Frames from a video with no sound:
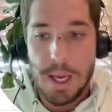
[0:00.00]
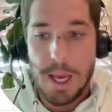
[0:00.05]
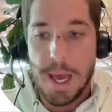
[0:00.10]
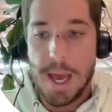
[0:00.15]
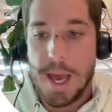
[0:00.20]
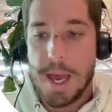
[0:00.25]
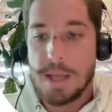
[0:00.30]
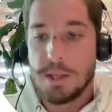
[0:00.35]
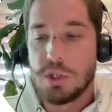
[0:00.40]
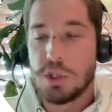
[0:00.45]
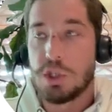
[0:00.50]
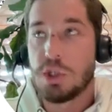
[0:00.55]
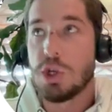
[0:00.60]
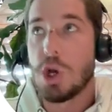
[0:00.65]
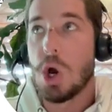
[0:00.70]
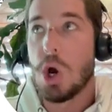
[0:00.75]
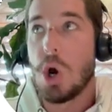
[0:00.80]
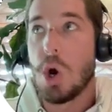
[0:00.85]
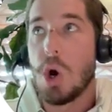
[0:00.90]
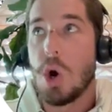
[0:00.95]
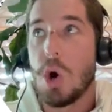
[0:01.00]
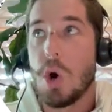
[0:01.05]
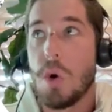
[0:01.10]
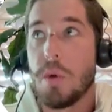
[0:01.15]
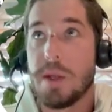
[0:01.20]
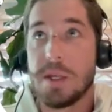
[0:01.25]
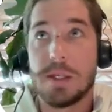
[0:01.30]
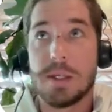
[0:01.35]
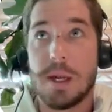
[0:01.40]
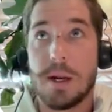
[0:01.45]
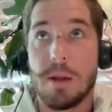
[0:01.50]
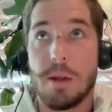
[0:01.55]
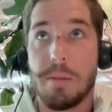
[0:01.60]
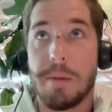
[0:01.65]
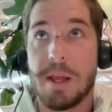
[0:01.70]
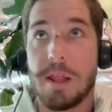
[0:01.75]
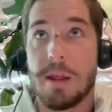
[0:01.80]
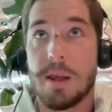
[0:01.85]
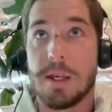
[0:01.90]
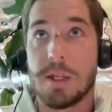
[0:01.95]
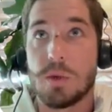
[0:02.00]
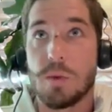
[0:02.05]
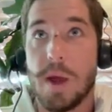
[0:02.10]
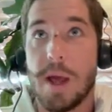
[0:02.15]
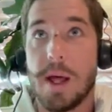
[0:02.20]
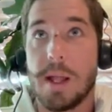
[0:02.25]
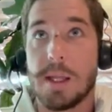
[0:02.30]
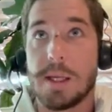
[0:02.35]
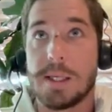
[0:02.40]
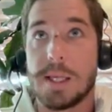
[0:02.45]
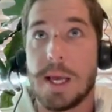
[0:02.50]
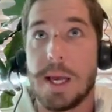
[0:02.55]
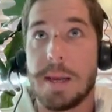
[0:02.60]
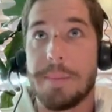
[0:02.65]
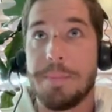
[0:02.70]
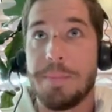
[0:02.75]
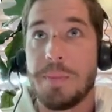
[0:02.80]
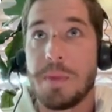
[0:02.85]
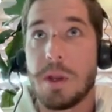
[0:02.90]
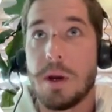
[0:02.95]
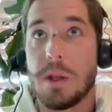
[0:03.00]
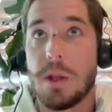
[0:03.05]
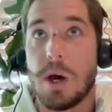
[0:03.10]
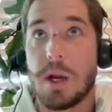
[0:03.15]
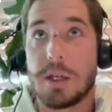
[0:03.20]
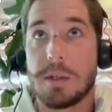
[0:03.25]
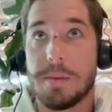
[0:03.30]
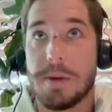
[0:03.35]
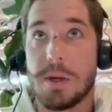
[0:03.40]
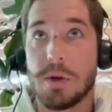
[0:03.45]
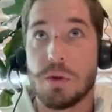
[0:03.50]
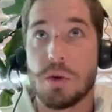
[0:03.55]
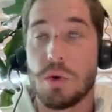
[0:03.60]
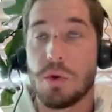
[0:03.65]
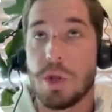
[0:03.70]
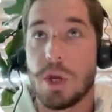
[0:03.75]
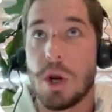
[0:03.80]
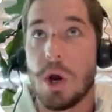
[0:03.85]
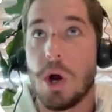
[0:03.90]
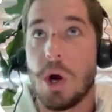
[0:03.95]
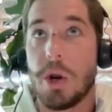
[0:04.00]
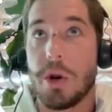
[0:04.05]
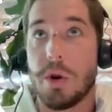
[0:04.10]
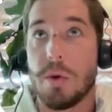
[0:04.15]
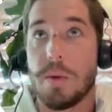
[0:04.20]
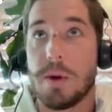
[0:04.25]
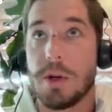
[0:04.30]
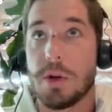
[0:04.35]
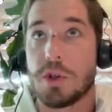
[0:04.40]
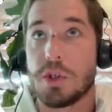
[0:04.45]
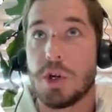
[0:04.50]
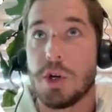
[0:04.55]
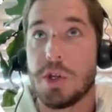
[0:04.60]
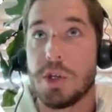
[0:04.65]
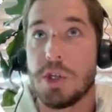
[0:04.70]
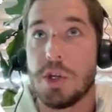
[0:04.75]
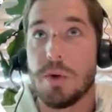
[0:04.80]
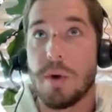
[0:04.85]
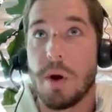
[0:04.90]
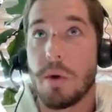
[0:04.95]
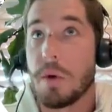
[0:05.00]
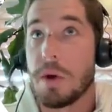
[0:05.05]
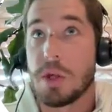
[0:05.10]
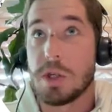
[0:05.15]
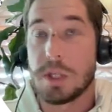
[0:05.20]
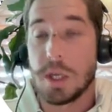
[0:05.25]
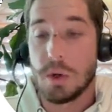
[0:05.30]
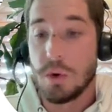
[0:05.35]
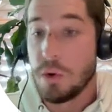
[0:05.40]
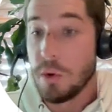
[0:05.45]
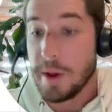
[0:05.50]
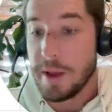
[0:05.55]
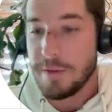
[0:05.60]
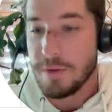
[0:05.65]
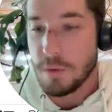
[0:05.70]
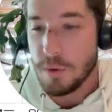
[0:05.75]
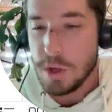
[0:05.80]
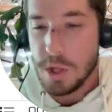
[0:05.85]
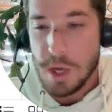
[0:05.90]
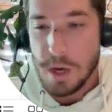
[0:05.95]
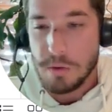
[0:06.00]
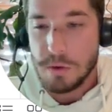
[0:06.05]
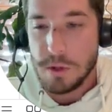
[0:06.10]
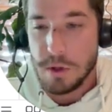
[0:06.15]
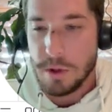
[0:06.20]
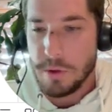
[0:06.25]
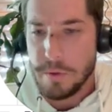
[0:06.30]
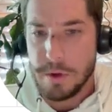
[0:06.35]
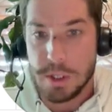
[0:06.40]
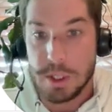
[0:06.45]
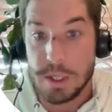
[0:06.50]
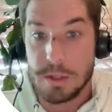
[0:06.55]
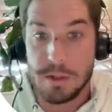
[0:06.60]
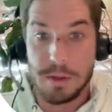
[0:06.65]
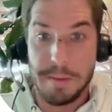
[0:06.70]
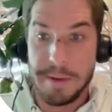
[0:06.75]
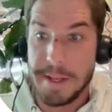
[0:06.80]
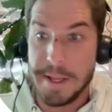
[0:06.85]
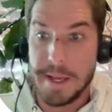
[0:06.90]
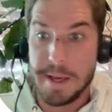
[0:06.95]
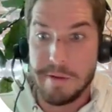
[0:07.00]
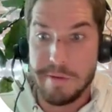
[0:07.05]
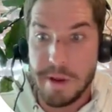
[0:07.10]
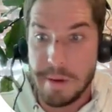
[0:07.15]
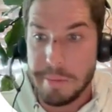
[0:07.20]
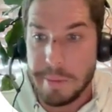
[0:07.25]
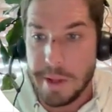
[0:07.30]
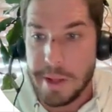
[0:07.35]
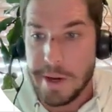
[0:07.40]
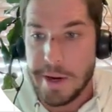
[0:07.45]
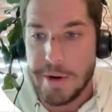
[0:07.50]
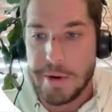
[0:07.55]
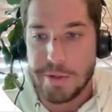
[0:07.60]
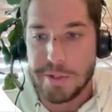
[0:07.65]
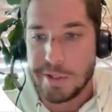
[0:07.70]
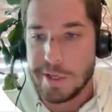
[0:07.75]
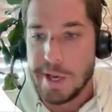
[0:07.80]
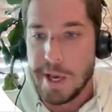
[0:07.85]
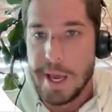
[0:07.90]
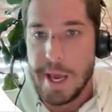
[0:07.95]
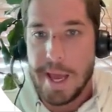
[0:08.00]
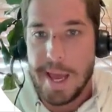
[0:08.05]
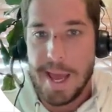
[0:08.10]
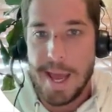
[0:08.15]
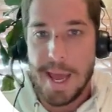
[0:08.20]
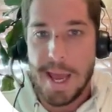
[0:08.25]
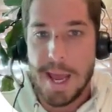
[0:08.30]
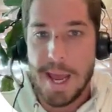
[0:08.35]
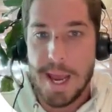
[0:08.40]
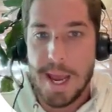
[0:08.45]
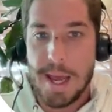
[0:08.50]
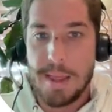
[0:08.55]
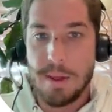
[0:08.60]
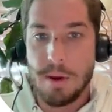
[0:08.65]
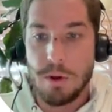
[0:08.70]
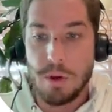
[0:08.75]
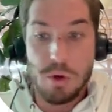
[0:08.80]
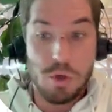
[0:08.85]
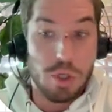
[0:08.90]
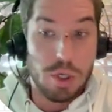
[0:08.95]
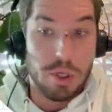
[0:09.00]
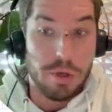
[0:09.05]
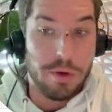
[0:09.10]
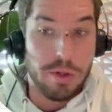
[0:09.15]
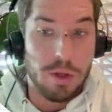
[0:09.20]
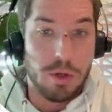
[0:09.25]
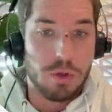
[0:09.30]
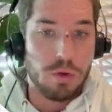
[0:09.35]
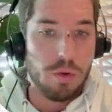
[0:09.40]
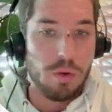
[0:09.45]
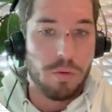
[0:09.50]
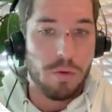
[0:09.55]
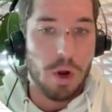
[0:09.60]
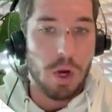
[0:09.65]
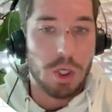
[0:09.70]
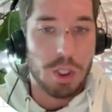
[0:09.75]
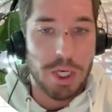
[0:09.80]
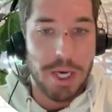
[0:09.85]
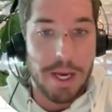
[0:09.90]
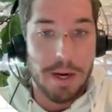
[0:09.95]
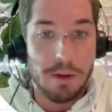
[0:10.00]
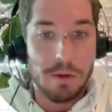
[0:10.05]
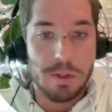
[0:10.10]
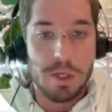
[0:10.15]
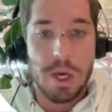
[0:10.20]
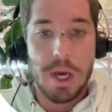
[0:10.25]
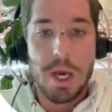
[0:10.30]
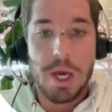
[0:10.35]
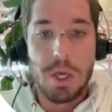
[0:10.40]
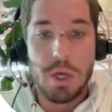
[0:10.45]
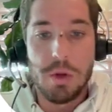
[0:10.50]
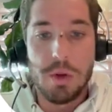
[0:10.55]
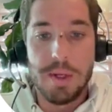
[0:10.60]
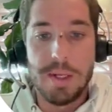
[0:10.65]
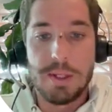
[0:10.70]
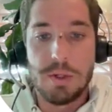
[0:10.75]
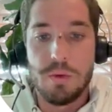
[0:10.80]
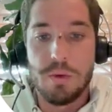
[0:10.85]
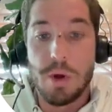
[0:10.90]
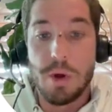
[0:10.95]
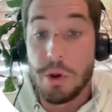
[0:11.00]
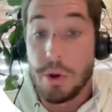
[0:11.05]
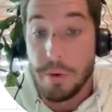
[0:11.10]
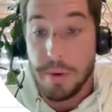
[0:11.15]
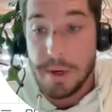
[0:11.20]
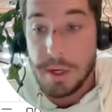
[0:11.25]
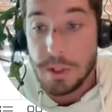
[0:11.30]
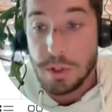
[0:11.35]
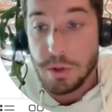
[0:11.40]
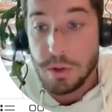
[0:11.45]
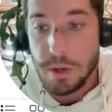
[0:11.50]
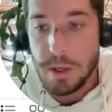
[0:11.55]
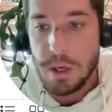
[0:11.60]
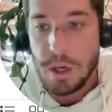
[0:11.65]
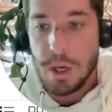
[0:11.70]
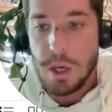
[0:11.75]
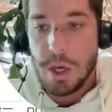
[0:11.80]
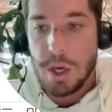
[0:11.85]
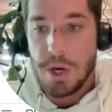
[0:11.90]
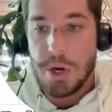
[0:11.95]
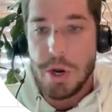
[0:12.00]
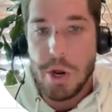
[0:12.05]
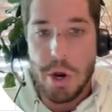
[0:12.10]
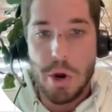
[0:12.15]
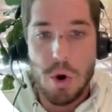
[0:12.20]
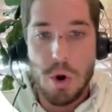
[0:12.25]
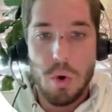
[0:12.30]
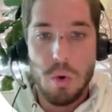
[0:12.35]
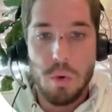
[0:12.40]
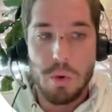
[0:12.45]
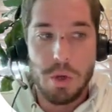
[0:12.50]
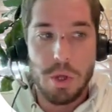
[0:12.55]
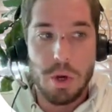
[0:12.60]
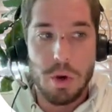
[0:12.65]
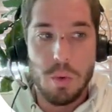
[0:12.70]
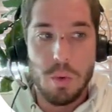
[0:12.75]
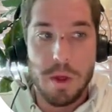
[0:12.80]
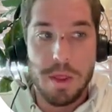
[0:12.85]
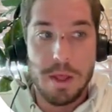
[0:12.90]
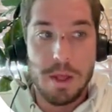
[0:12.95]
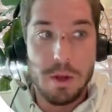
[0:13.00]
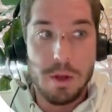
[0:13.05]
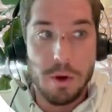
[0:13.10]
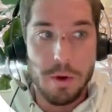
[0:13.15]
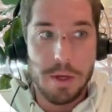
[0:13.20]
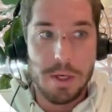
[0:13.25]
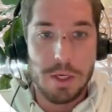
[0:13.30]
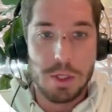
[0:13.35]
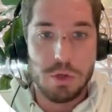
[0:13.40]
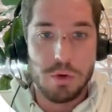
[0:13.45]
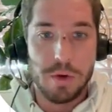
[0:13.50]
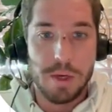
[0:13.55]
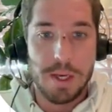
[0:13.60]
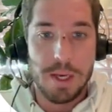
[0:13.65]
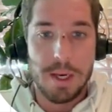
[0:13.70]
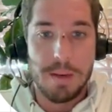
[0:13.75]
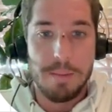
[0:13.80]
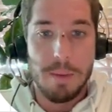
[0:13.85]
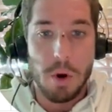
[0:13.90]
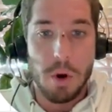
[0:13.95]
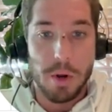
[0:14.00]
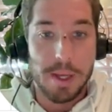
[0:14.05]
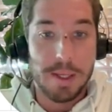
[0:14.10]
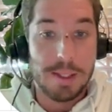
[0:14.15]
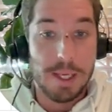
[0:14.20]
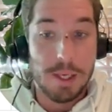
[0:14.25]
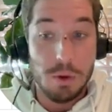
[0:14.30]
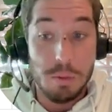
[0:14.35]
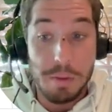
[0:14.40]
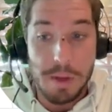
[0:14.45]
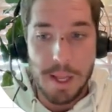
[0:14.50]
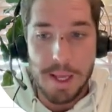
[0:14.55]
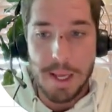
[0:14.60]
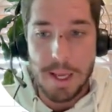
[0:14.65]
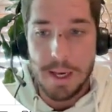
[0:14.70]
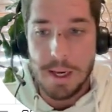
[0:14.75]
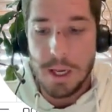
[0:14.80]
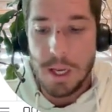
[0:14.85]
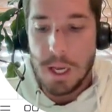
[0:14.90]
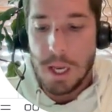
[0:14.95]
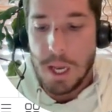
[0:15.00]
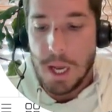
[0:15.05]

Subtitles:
And so this is another big thing as well, is like a lot of speakers early on, or when you're starting to do outreach, it's like, who do I even reach out to? They're reaching out to meeting and event planners, and they're usually doing those through the wrong channels. You need to know your industry, know, within your industry and markets that you play in,